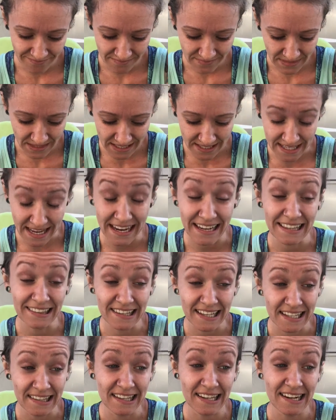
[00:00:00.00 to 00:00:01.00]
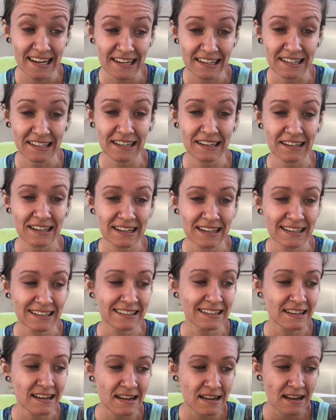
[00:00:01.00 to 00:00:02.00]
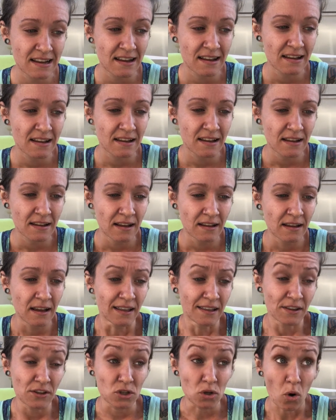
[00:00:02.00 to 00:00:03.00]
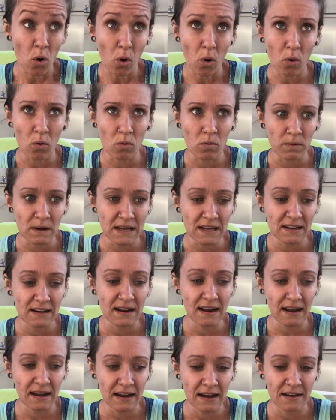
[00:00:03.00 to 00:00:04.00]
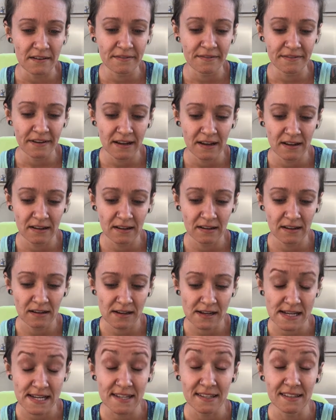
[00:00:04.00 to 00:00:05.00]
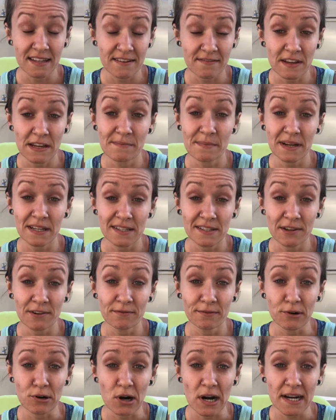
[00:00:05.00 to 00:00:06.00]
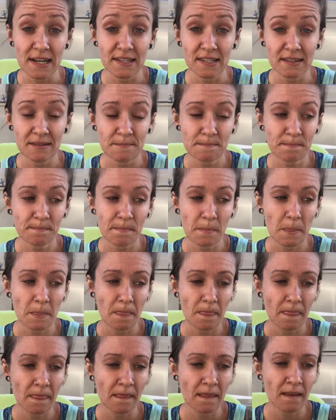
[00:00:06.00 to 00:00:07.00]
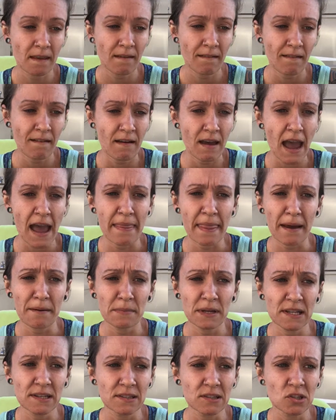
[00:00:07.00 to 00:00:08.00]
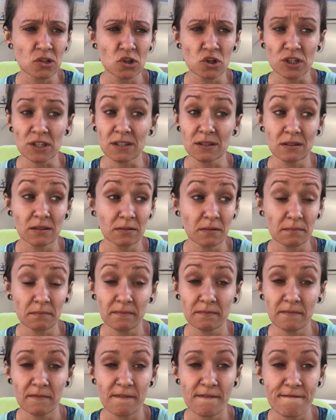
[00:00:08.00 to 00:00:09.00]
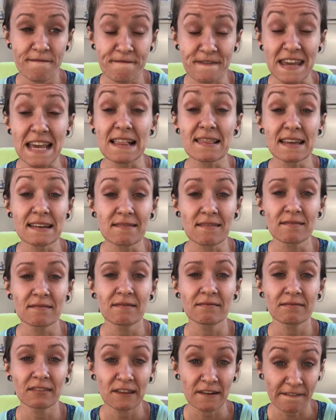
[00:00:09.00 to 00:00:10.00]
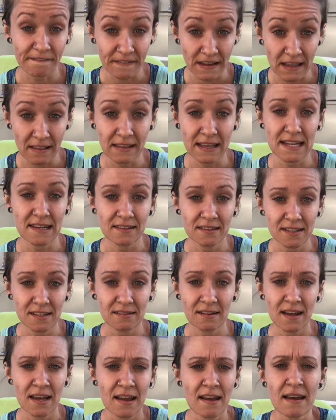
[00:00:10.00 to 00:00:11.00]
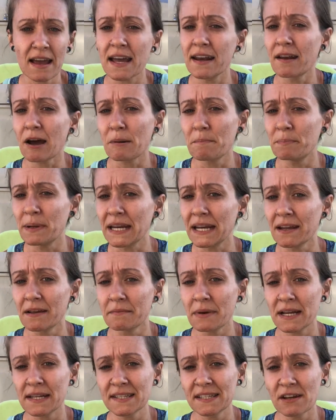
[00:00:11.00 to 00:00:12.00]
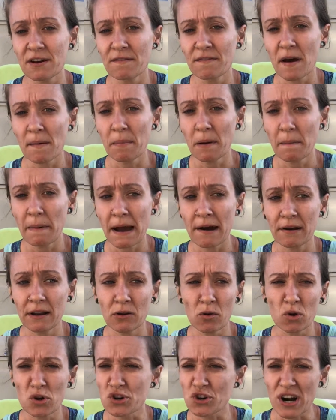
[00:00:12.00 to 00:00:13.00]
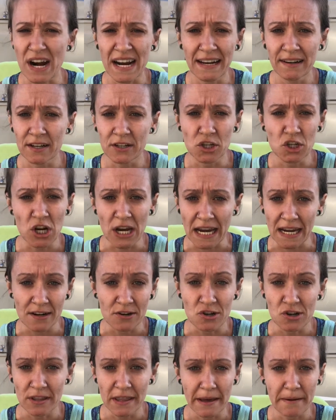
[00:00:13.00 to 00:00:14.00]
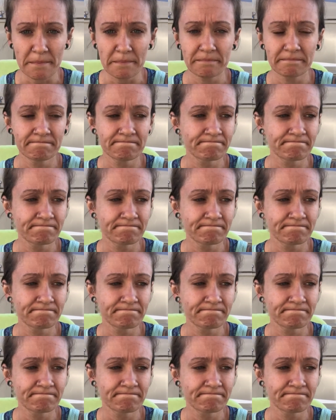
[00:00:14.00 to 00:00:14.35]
The second thing that I did this whole week and a half is giving myself grace. And that means just feeling the feelings and not beating myself up about it or trying to change them.